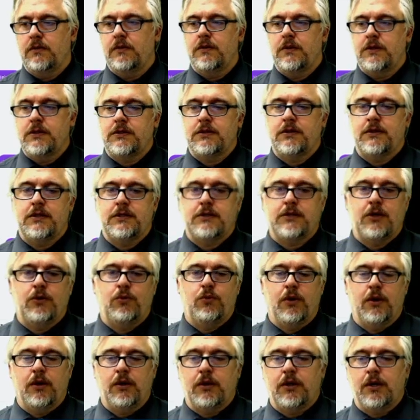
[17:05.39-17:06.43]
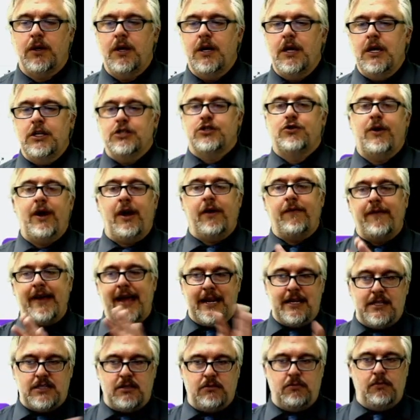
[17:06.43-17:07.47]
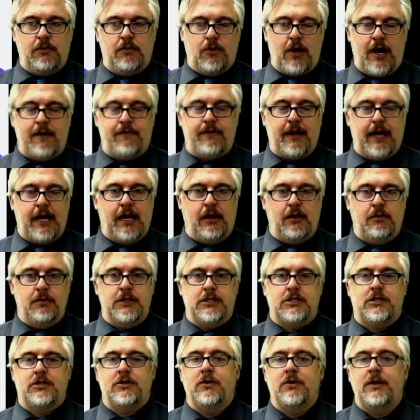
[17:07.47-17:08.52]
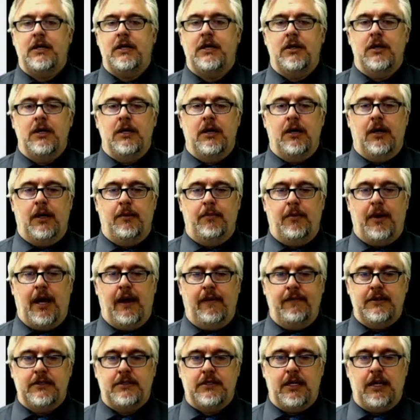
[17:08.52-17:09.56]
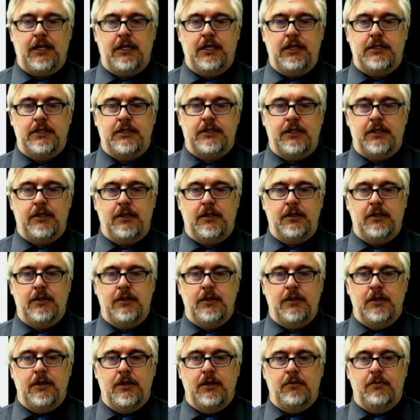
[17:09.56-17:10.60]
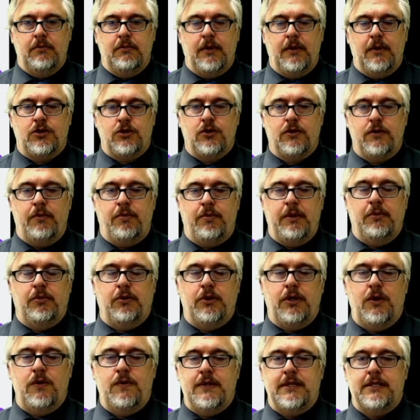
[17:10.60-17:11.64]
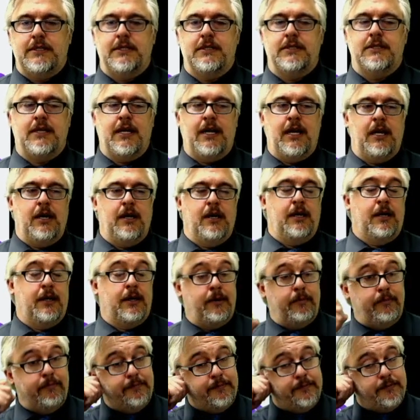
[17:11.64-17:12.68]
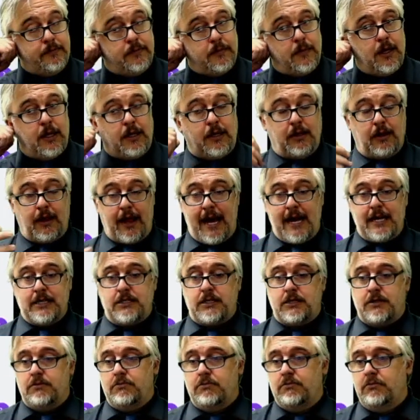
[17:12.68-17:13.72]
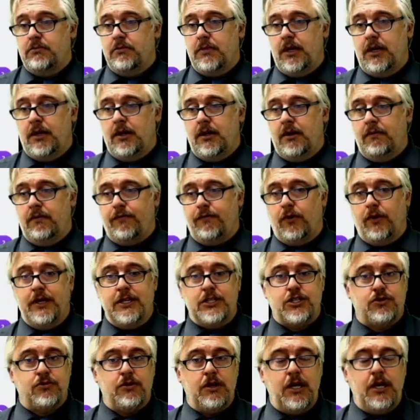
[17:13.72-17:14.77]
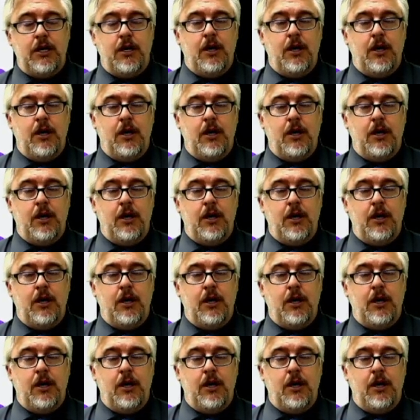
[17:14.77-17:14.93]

This could work. So now I've added some graphic elements to it. Obviously, I need to make sure that people know this is a class for history.